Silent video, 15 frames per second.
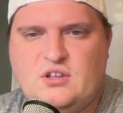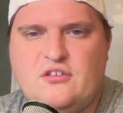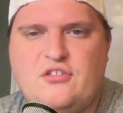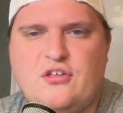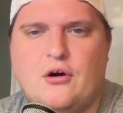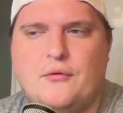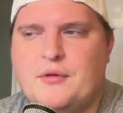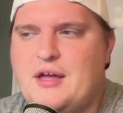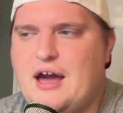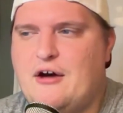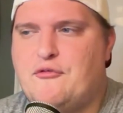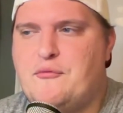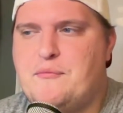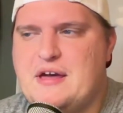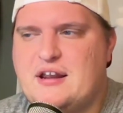So
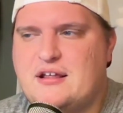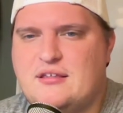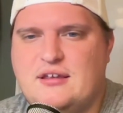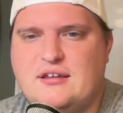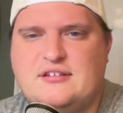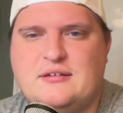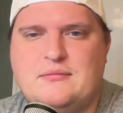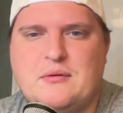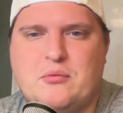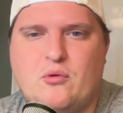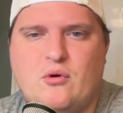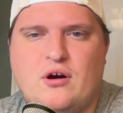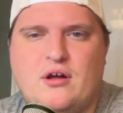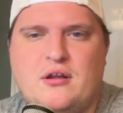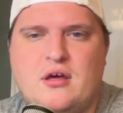alphabetically, team number
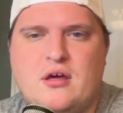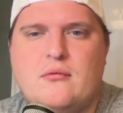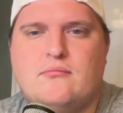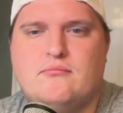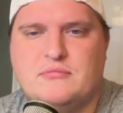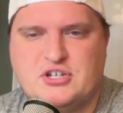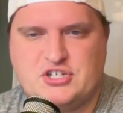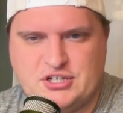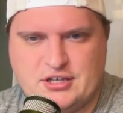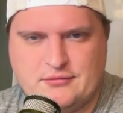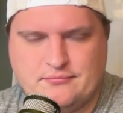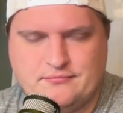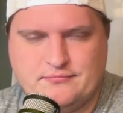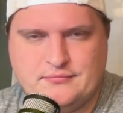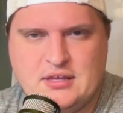1, Michigan.